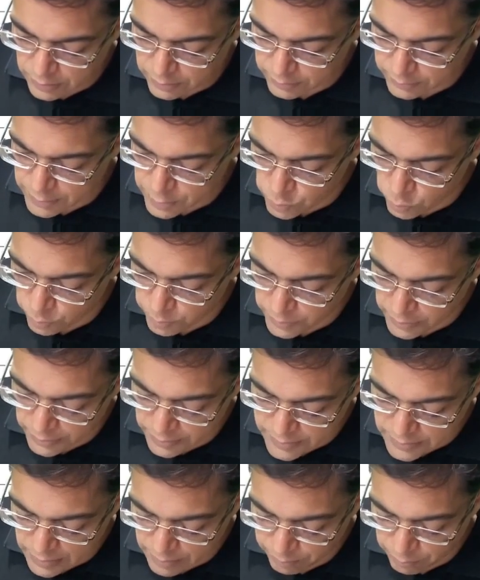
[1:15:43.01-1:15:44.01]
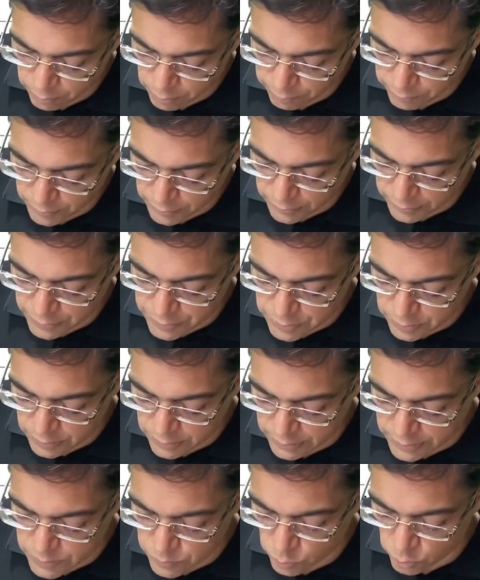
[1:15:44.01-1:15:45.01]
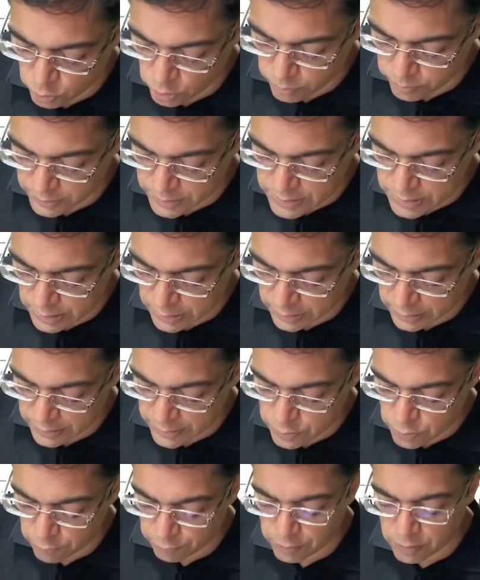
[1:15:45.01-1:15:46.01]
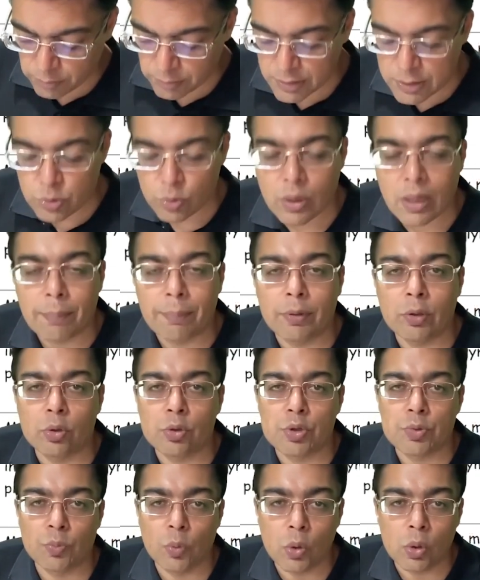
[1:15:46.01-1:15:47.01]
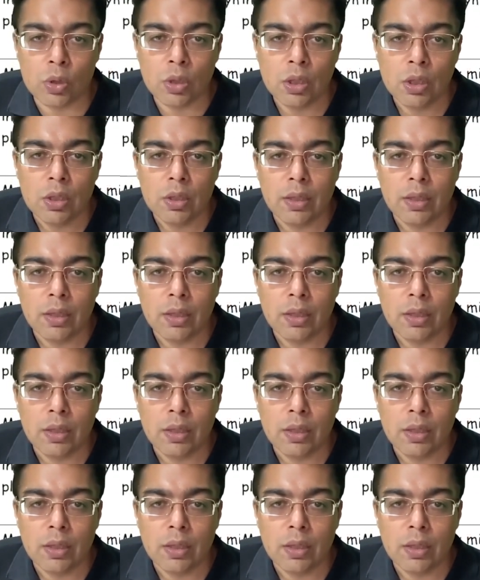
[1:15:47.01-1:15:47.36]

this would be an example of a condition that is more commonly seen in case of females who happen to smoke.